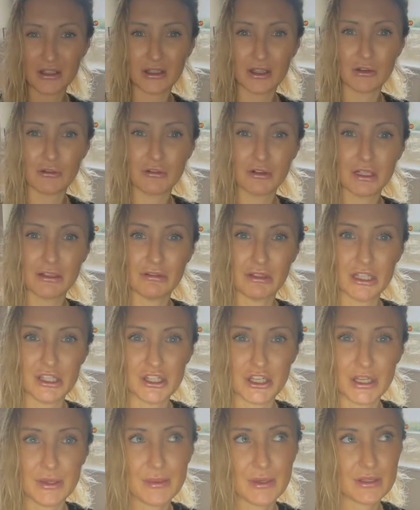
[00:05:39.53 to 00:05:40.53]
They were really, really
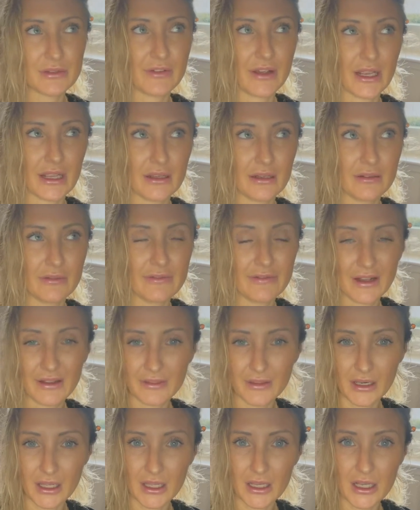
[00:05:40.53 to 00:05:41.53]
cheap. If I can find
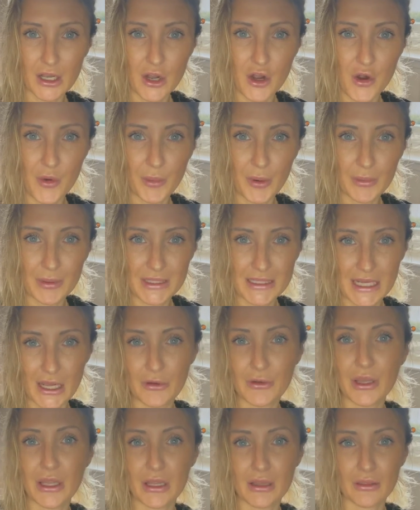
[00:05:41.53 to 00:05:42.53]
the link, I'll pop it
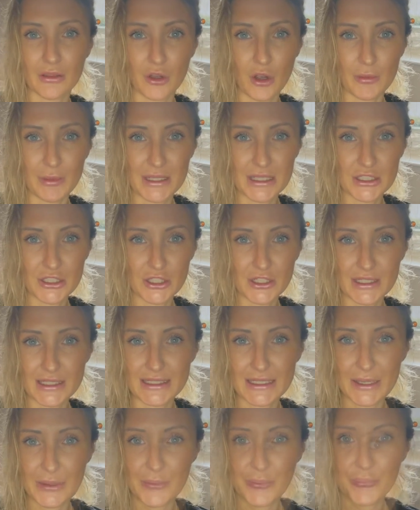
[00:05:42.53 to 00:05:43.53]
down in the comments so you can see.